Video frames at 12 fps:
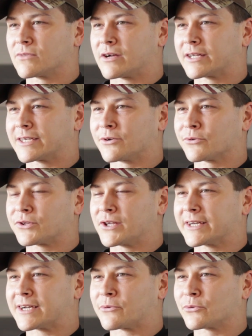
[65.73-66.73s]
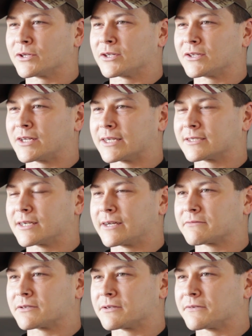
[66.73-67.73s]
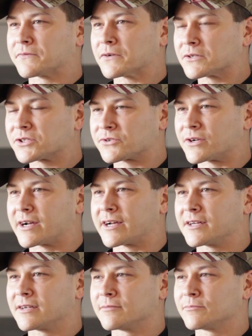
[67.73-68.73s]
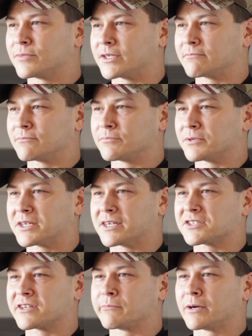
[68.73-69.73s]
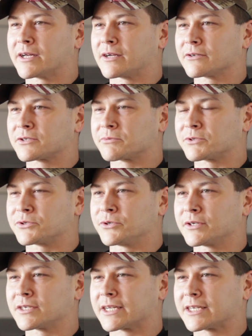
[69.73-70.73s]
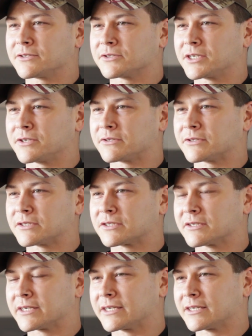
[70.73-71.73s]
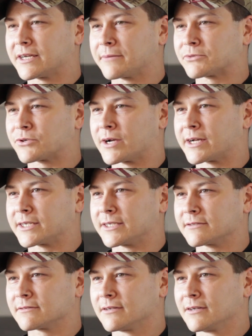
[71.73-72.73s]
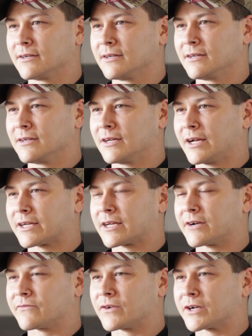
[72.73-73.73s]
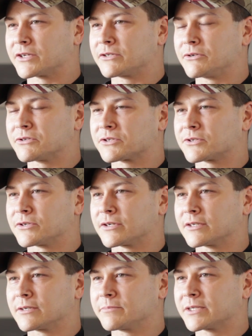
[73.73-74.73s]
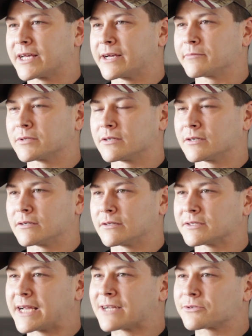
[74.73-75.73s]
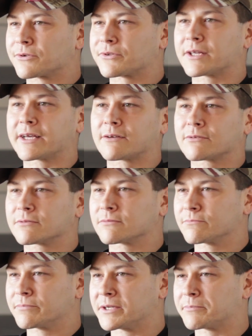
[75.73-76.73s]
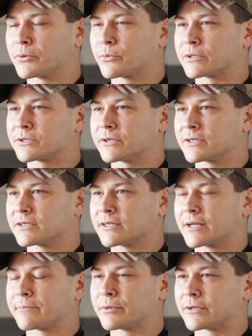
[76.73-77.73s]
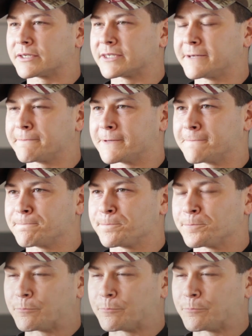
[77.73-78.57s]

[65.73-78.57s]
I don't think I really liked it after the first try, but because everybody else was doing it, I continuously kept trying it. I got very used to it, and it became a natural thing. And people were doing it, I put a dip in.